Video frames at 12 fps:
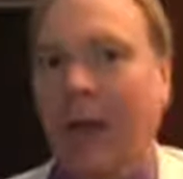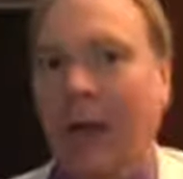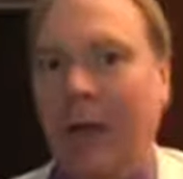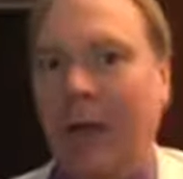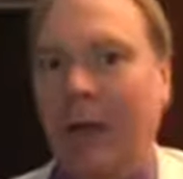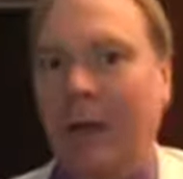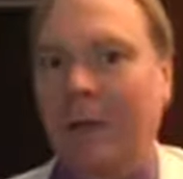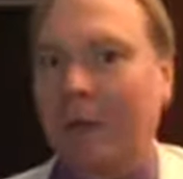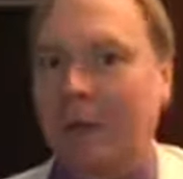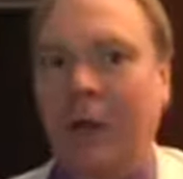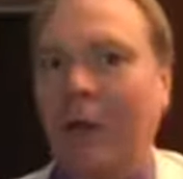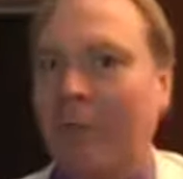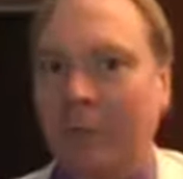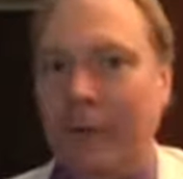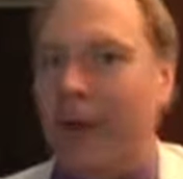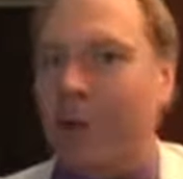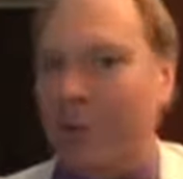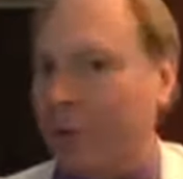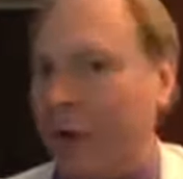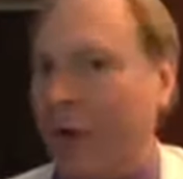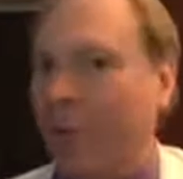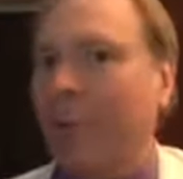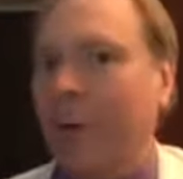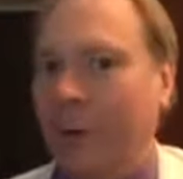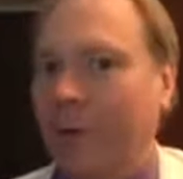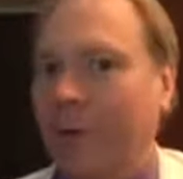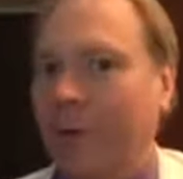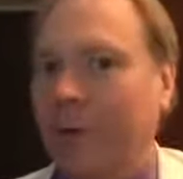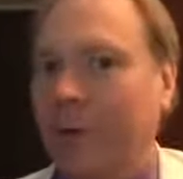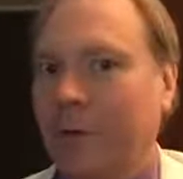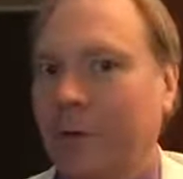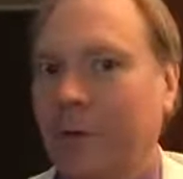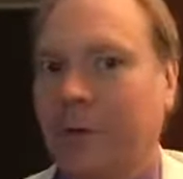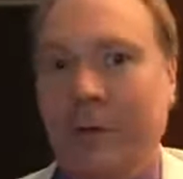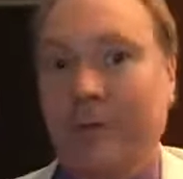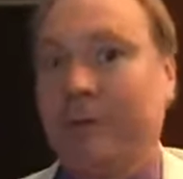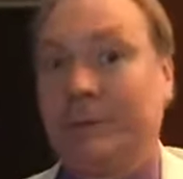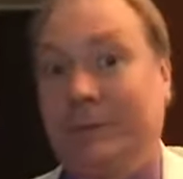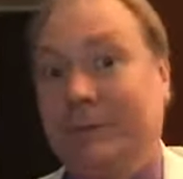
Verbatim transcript: uh, skull fracture helmet. So